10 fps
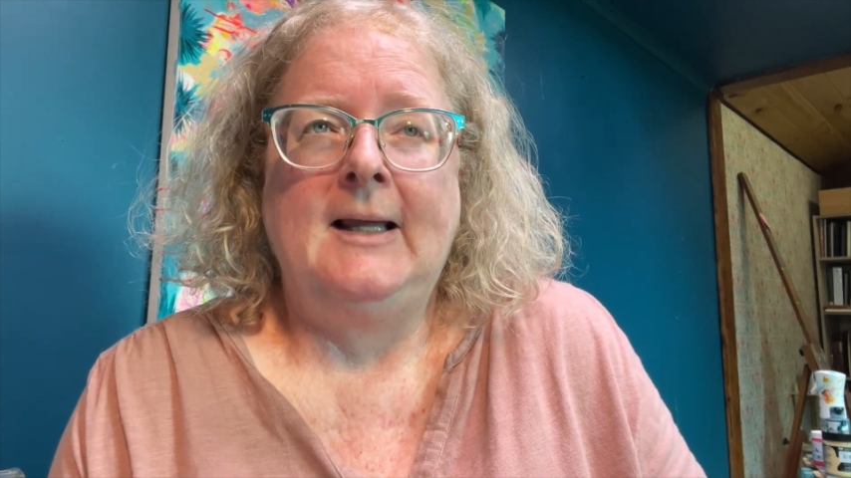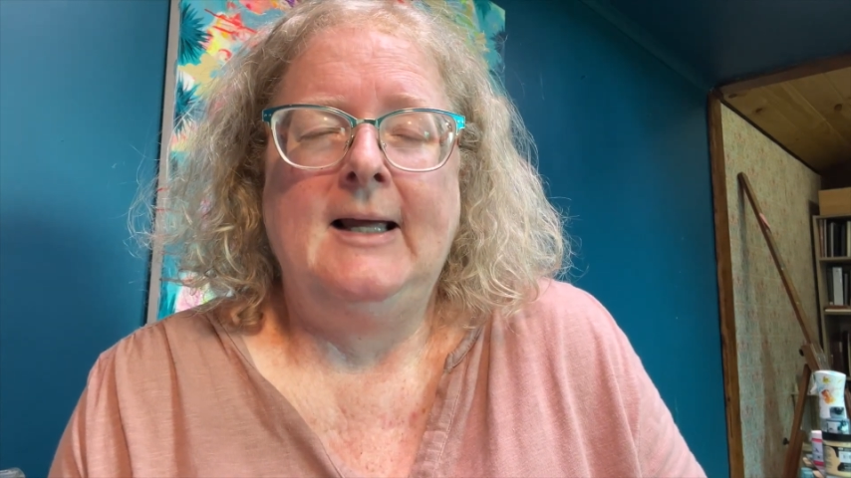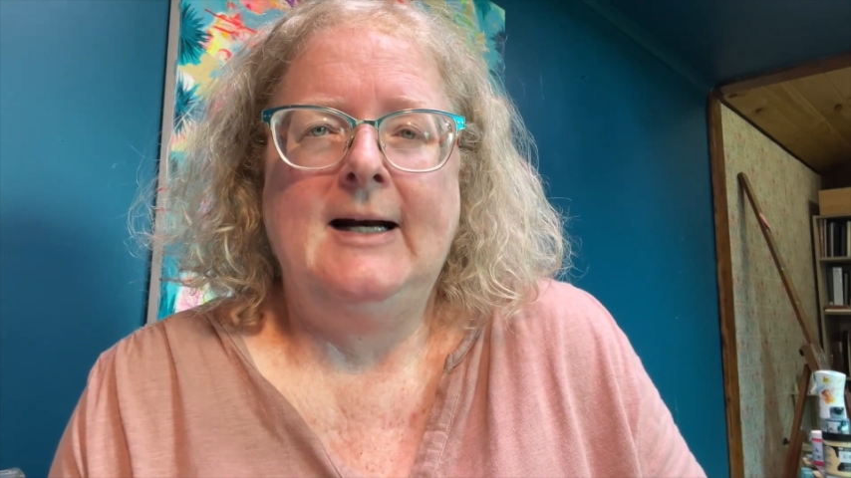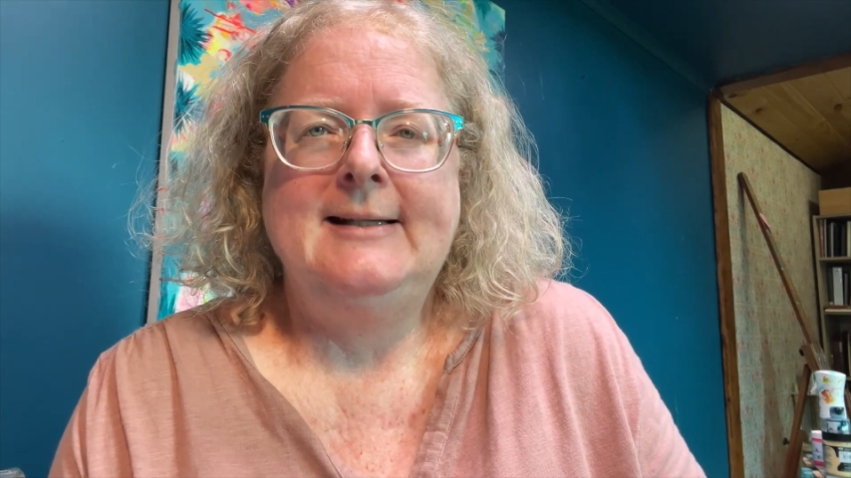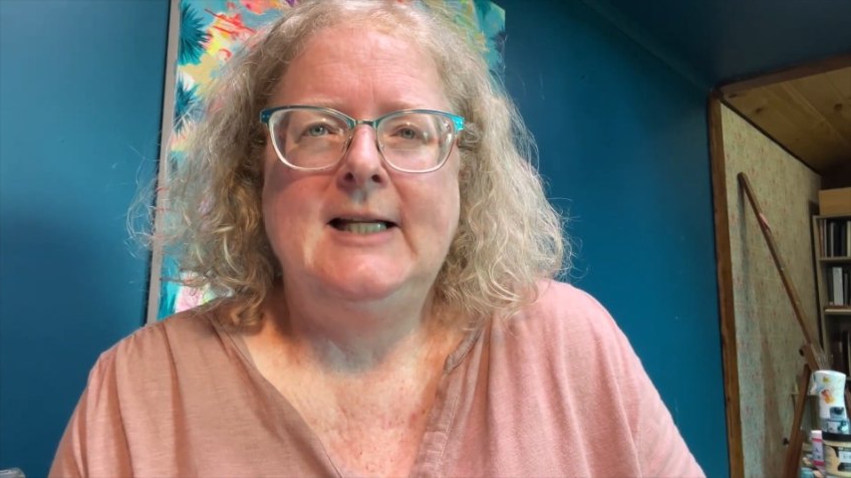
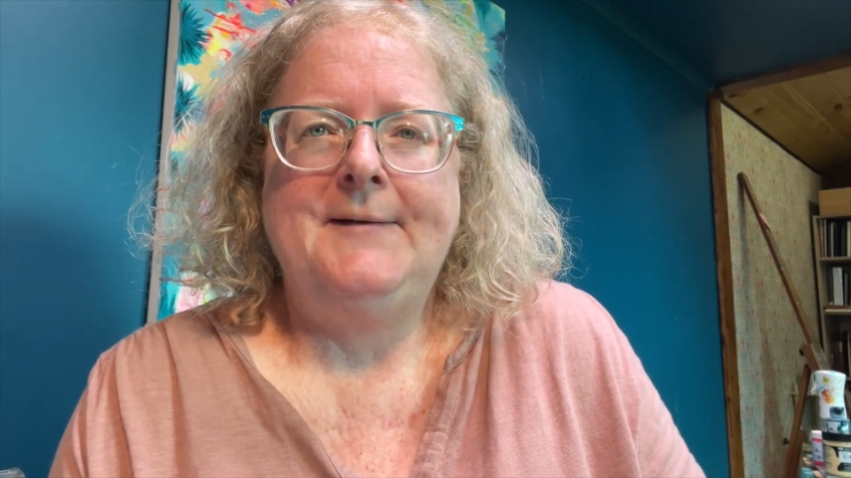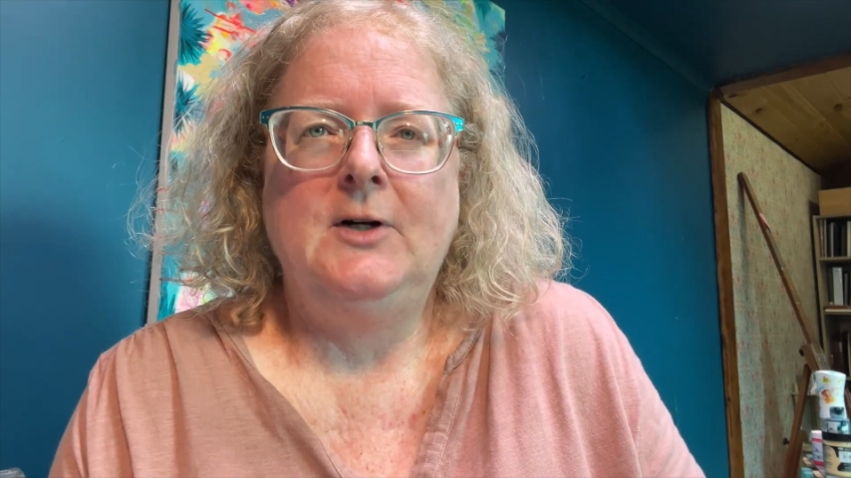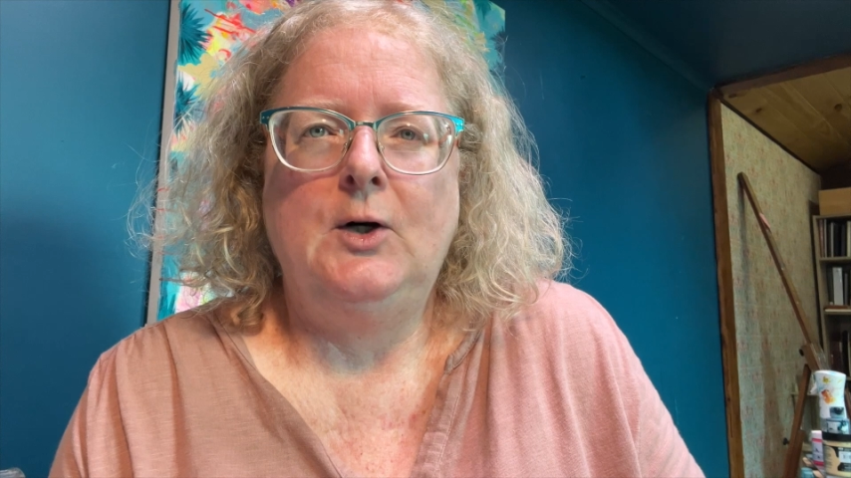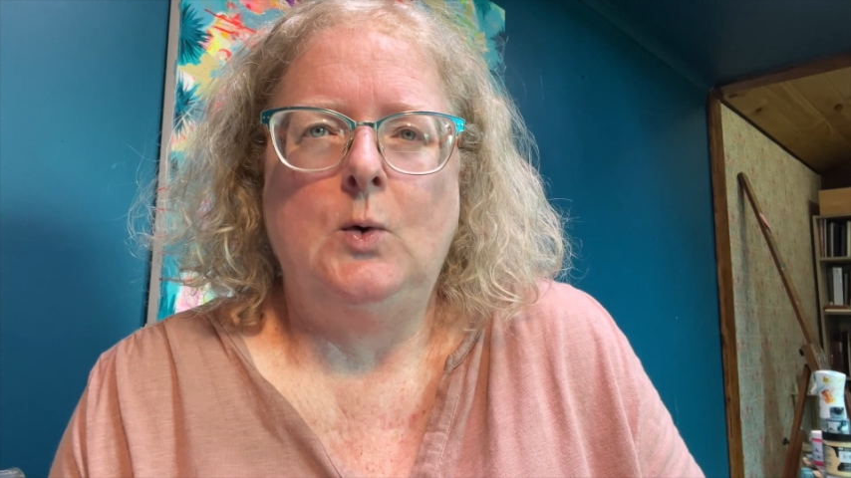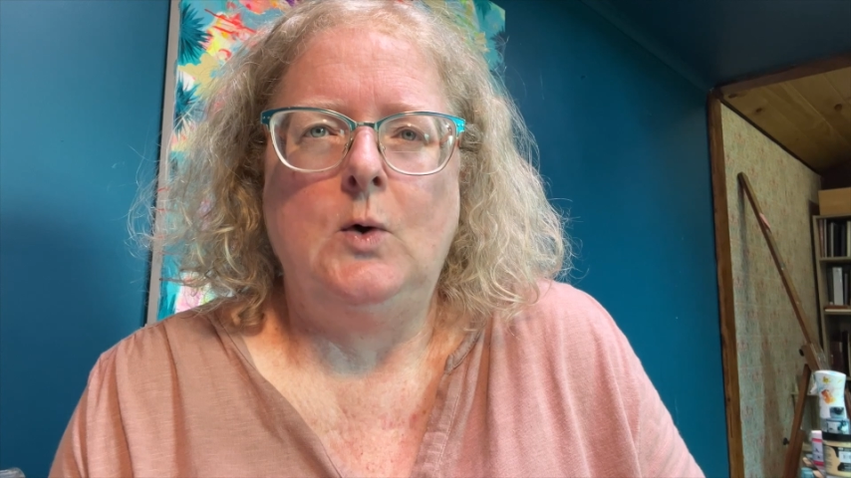I still haven't
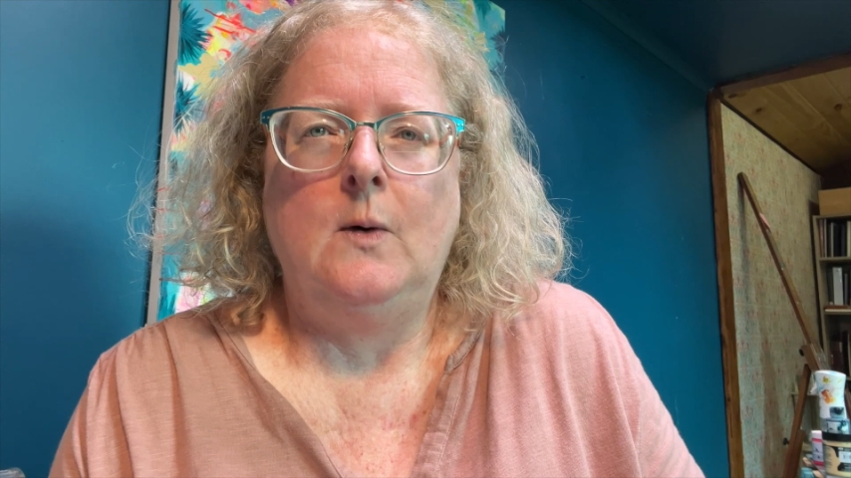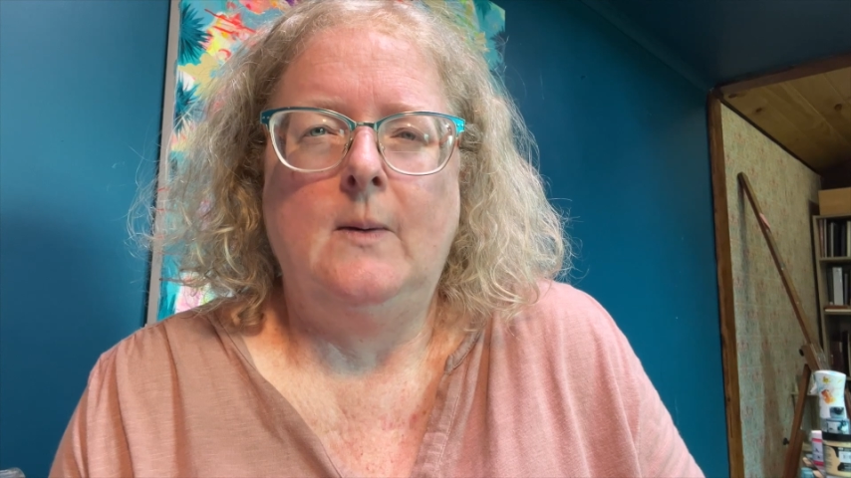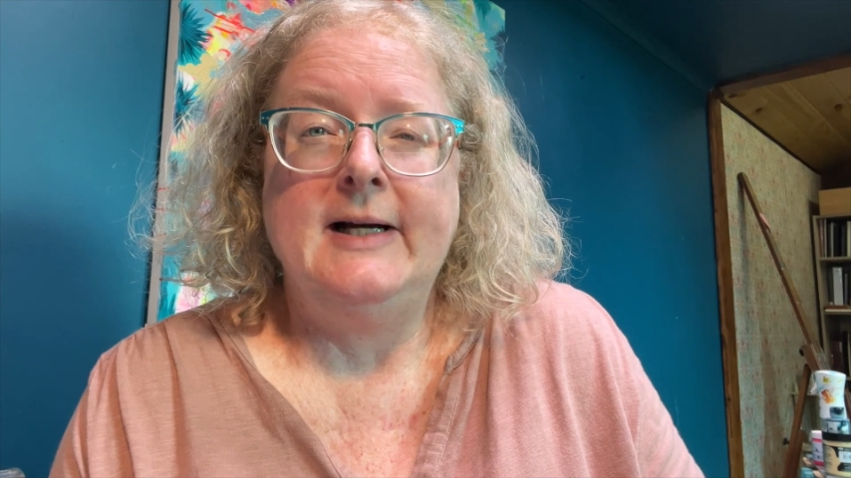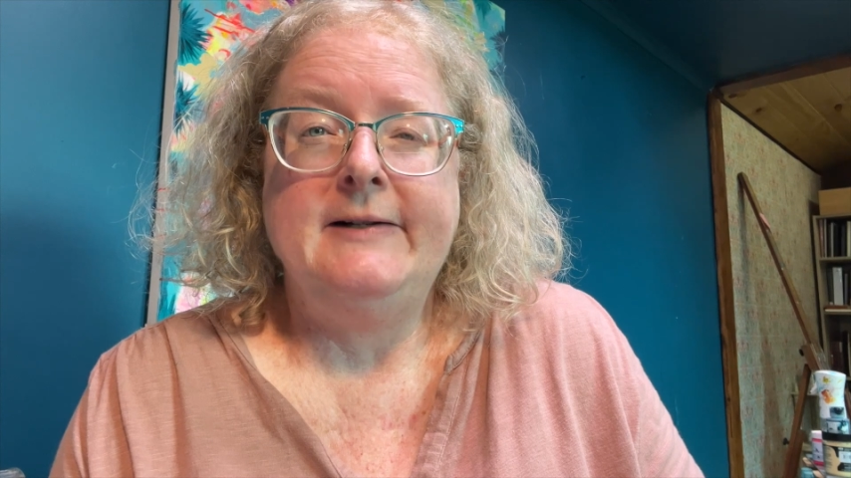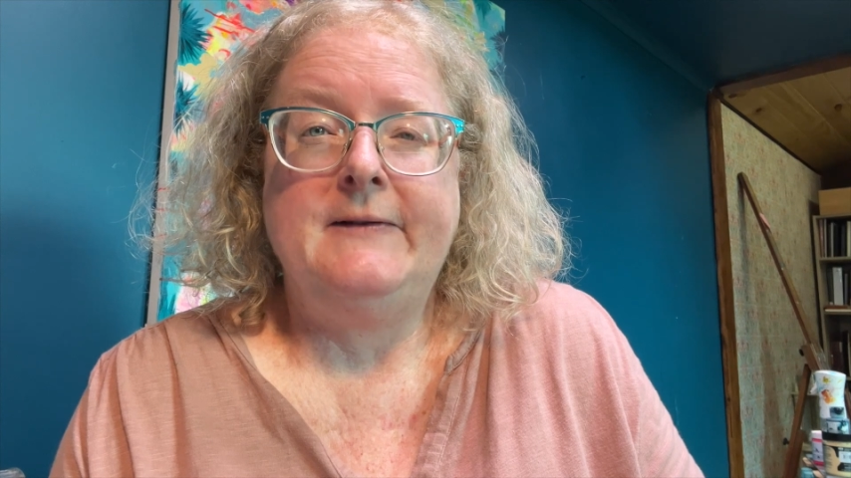got it all
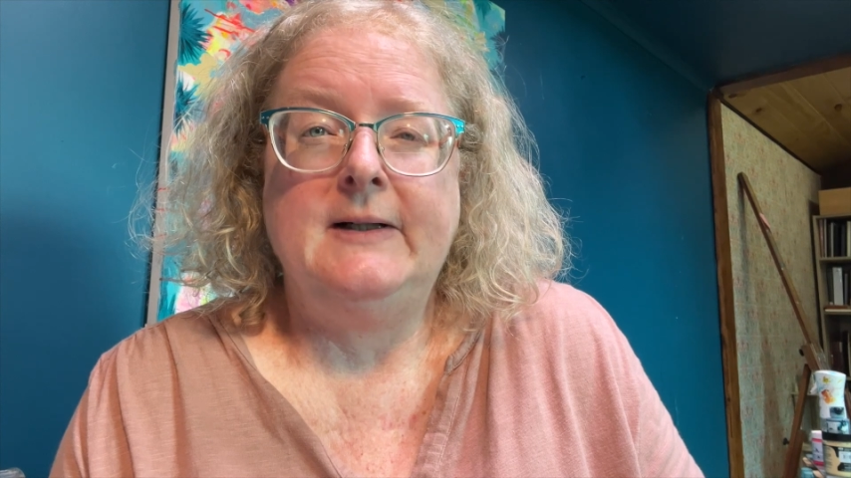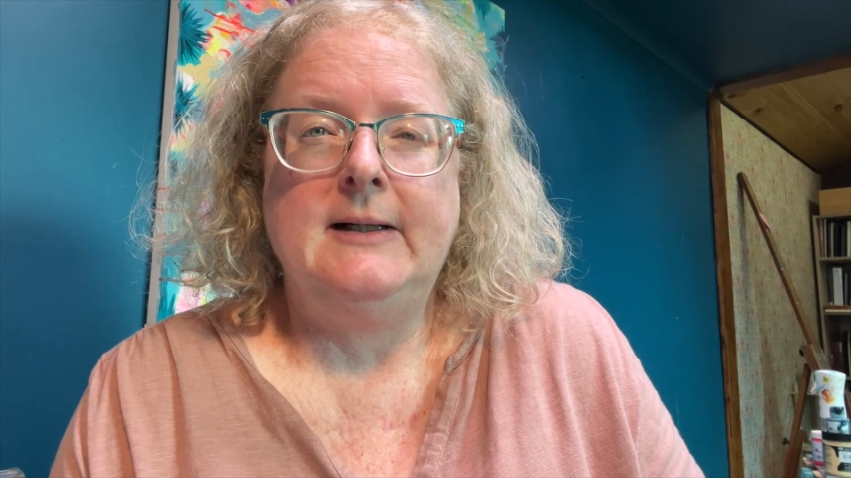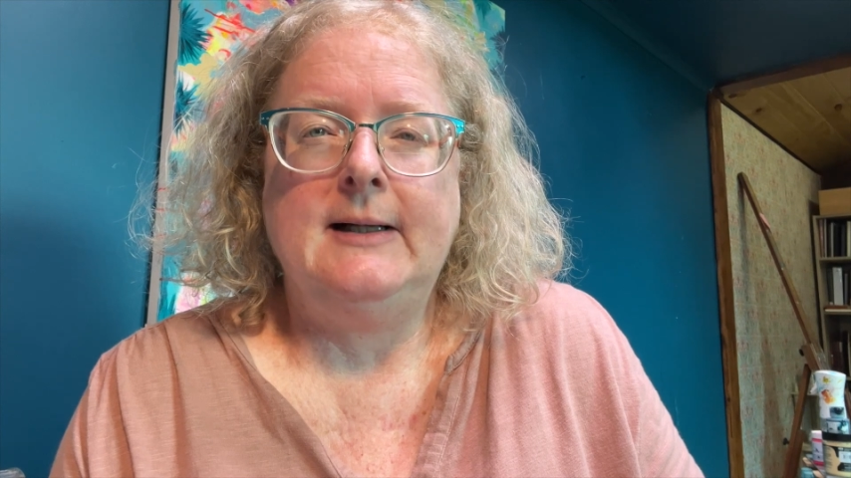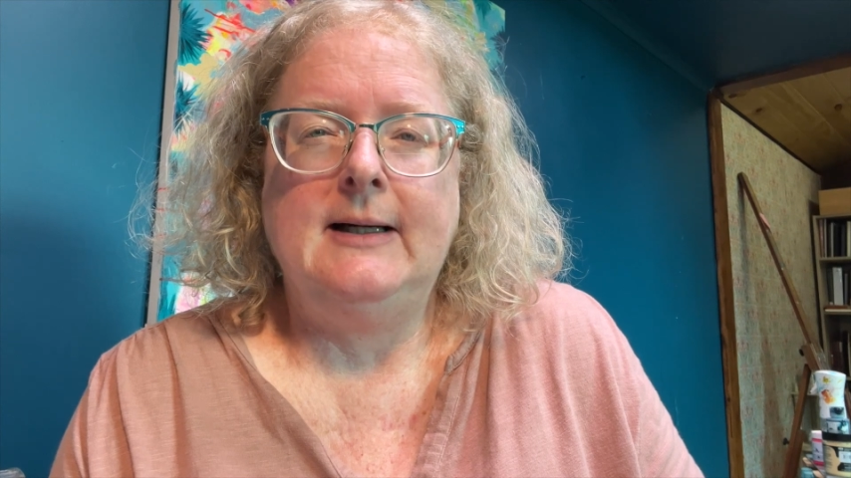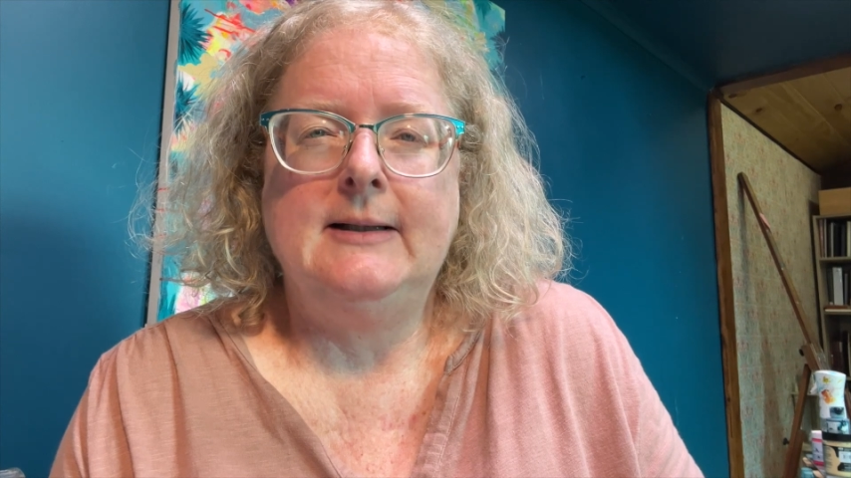quite figured
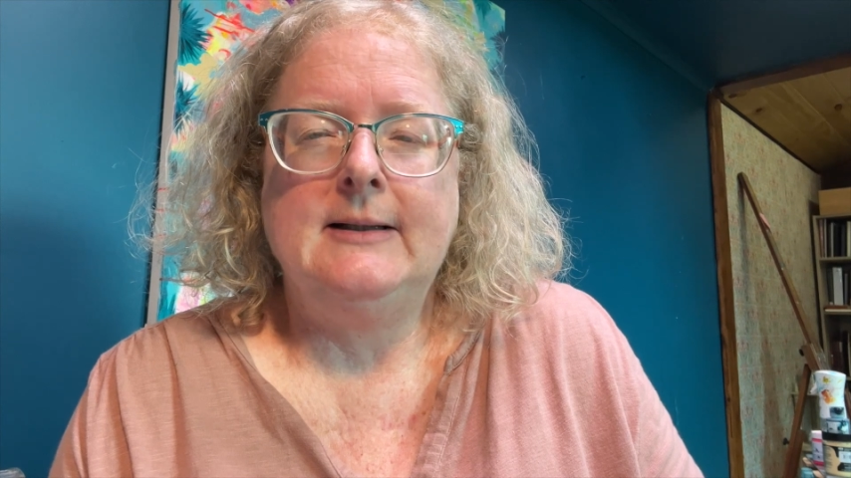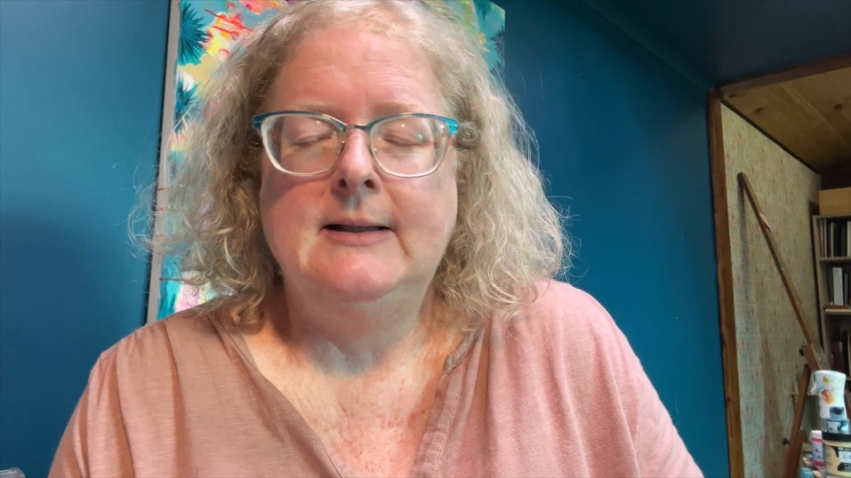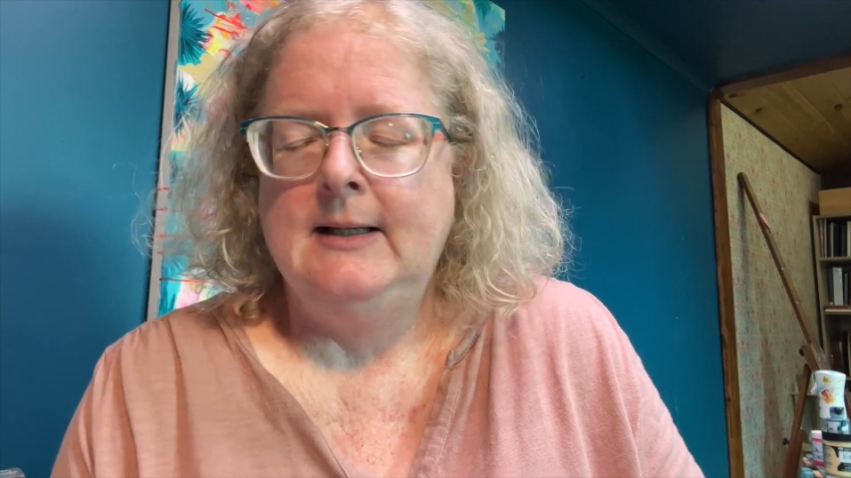out,